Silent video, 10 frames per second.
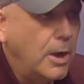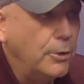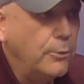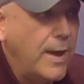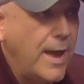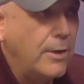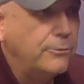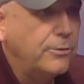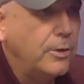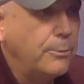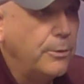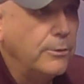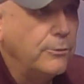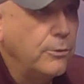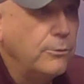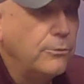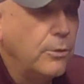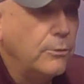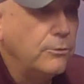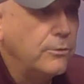our new house here pretty soon.
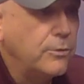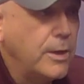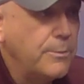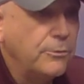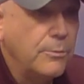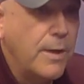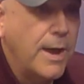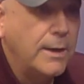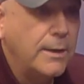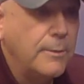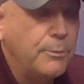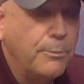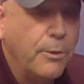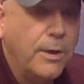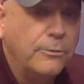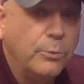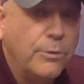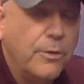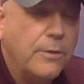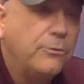So just keep us in mind, keep your prayers
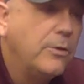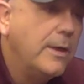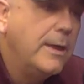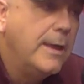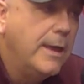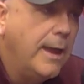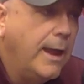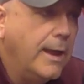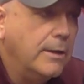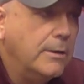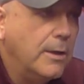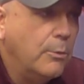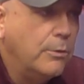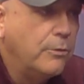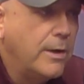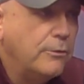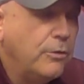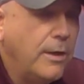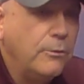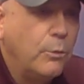with us. And uh, we're trying to
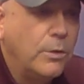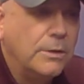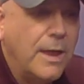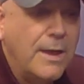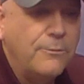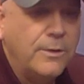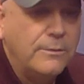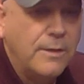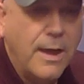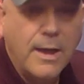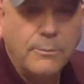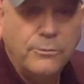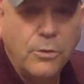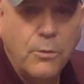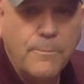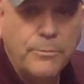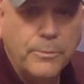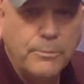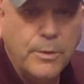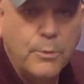change one life at a time. So
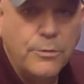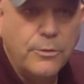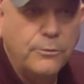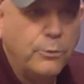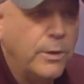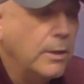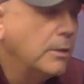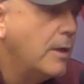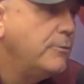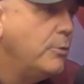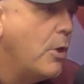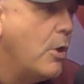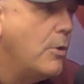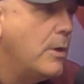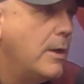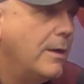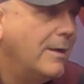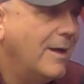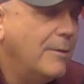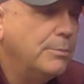be with us. We love you all.
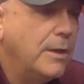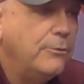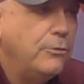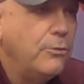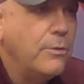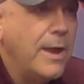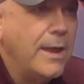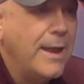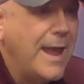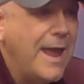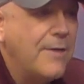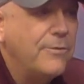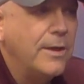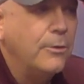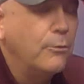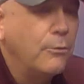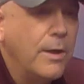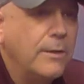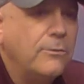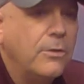God bless you and have a
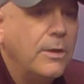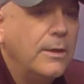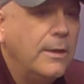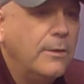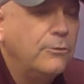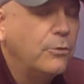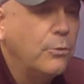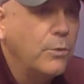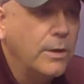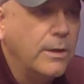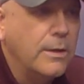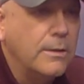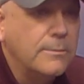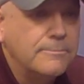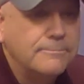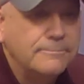great Easter weekend.